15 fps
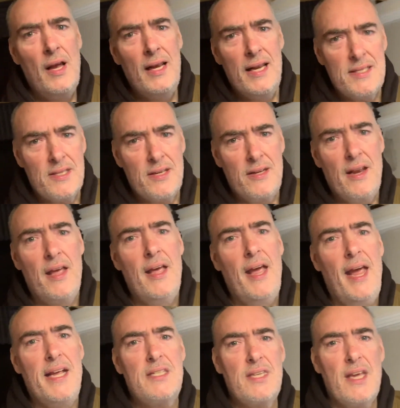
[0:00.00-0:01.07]
Listen,
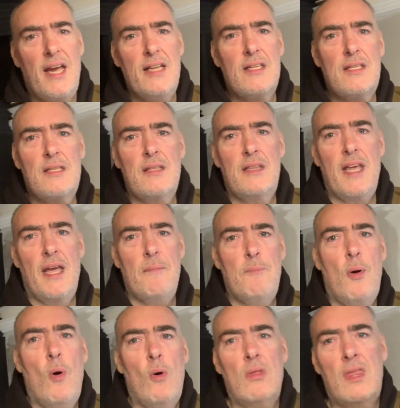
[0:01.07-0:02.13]
it's the
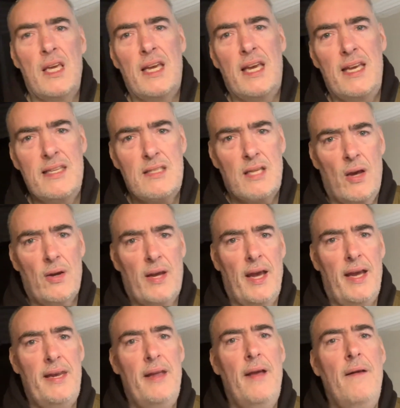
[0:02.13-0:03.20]
important thing is,
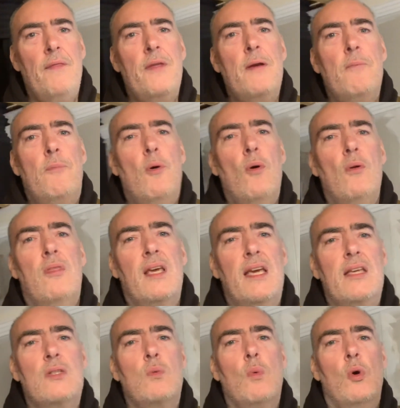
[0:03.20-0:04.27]
okay, the important thing
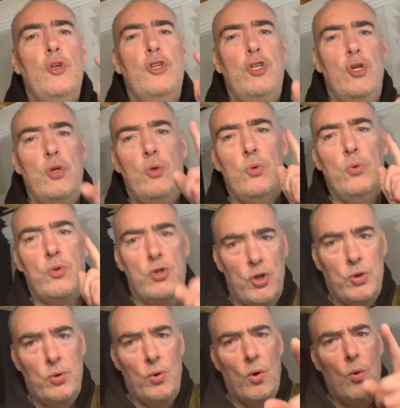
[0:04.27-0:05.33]
is what you do.